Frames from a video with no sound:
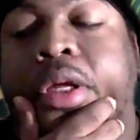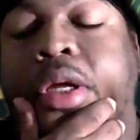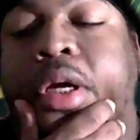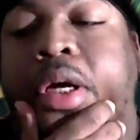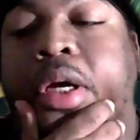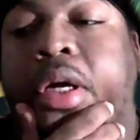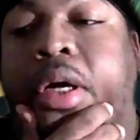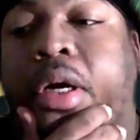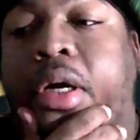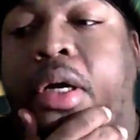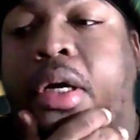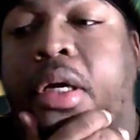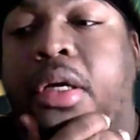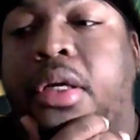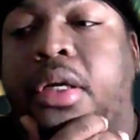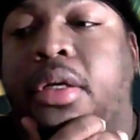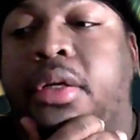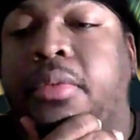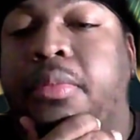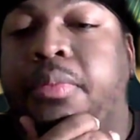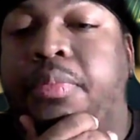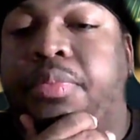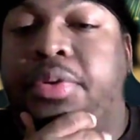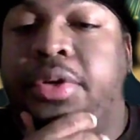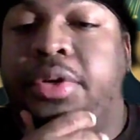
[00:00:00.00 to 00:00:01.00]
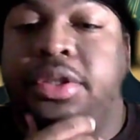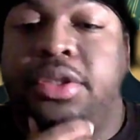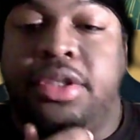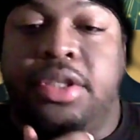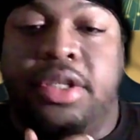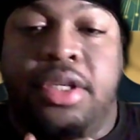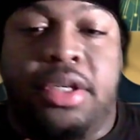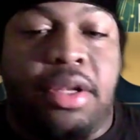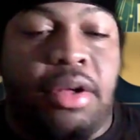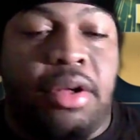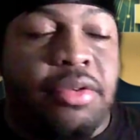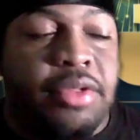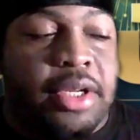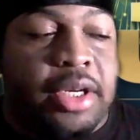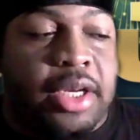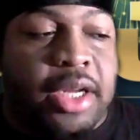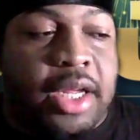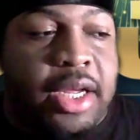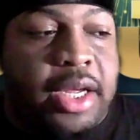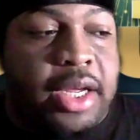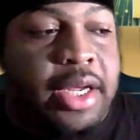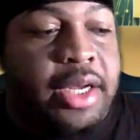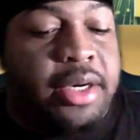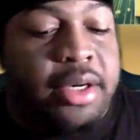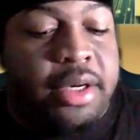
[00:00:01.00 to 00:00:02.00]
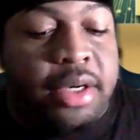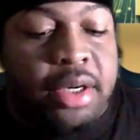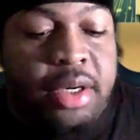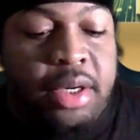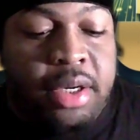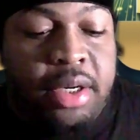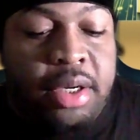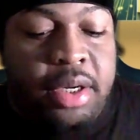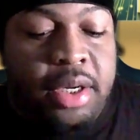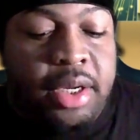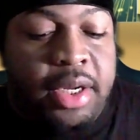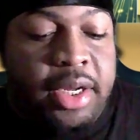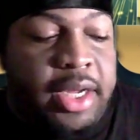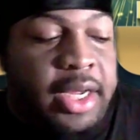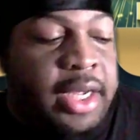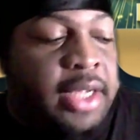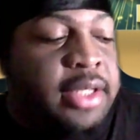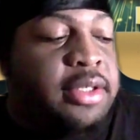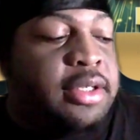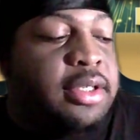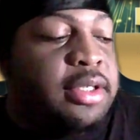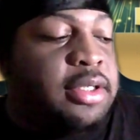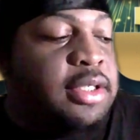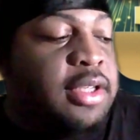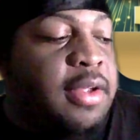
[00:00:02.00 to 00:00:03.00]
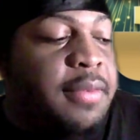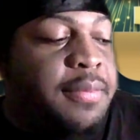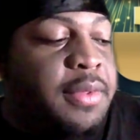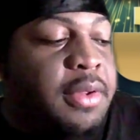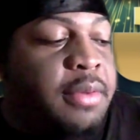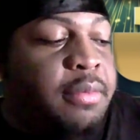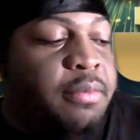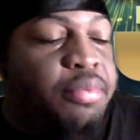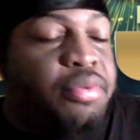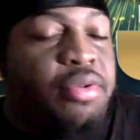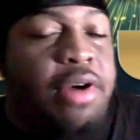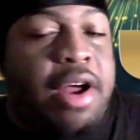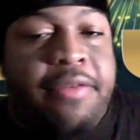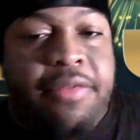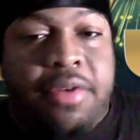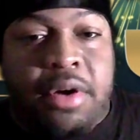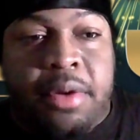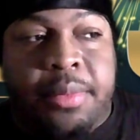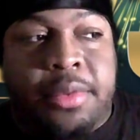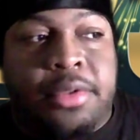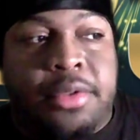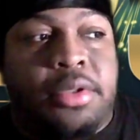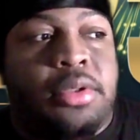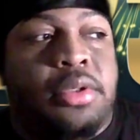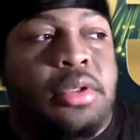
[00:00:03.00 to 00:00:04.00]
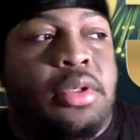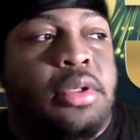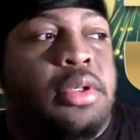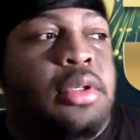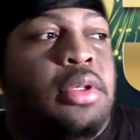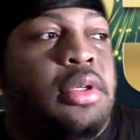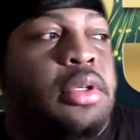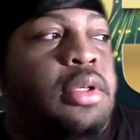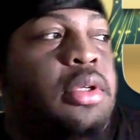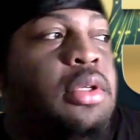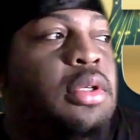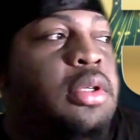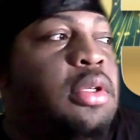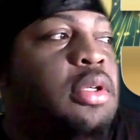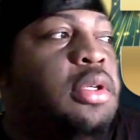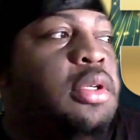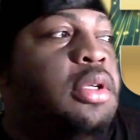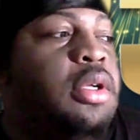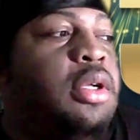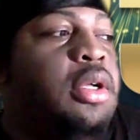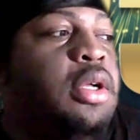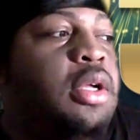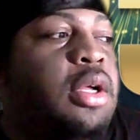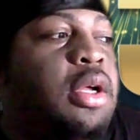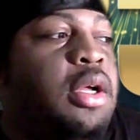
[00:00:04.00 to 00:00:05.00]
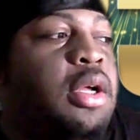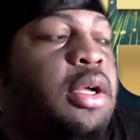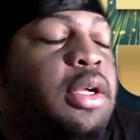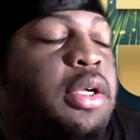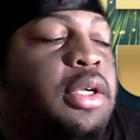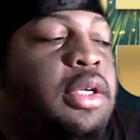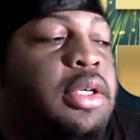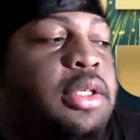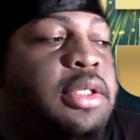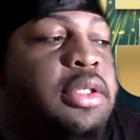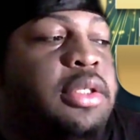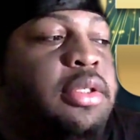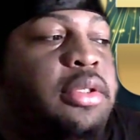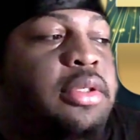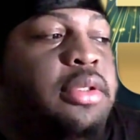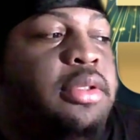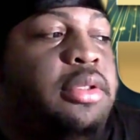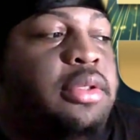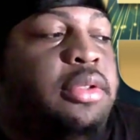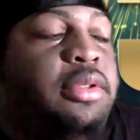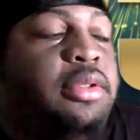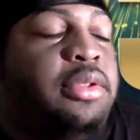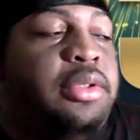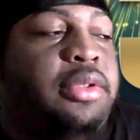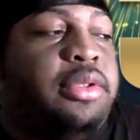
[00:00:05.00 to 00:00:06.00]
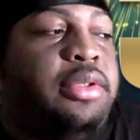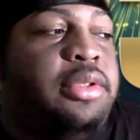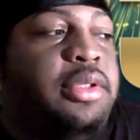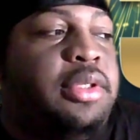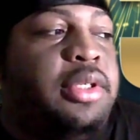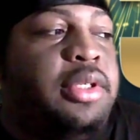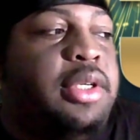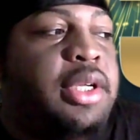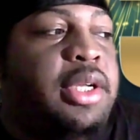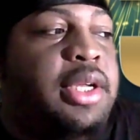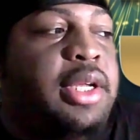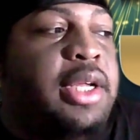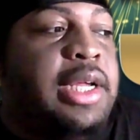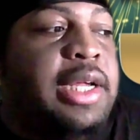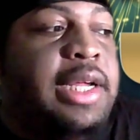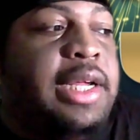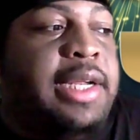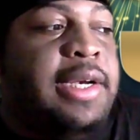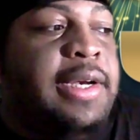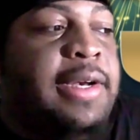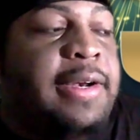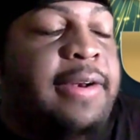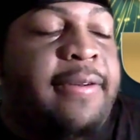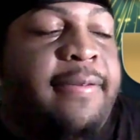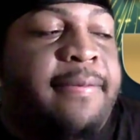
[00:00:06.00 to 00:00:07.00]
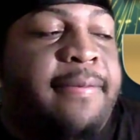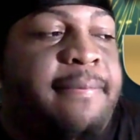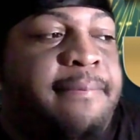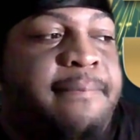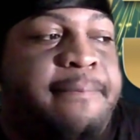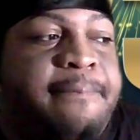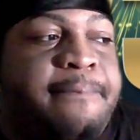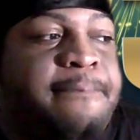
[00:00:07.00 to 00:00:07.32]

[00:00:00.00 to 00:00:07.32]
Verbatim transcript: uh, pushing the clothing line into something profitable, uh, and